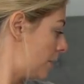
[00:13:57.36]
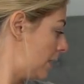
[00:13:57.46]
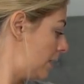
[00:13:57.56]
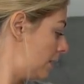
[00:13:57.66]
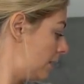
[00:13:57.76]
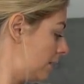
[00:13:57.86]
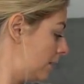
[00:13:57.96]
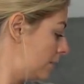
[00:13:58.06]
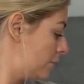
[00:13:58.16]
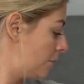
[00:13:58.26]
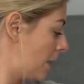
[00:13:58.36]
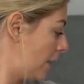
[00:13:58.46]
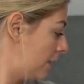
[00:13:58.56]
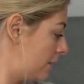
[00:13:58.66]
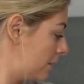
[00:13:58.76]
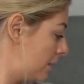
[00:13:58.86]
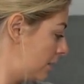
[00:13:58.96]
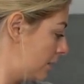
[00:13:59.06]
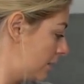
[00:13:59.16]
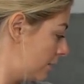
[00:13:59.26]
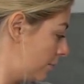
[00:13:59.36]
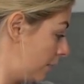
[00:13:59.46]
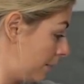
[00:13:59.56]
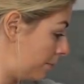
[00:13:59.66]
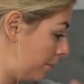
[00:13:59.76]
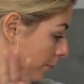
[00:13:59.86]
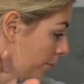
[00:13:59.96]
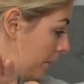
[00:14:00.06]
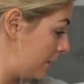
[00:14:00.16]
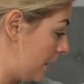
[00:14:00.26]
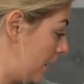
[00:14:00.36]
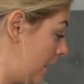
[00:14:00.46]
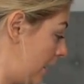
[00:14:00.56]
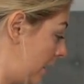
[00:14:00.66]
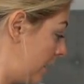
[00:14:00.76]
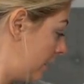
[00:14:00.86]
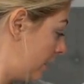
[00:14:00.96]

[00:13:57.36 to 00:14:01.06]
me. Do you mind? We're busy here.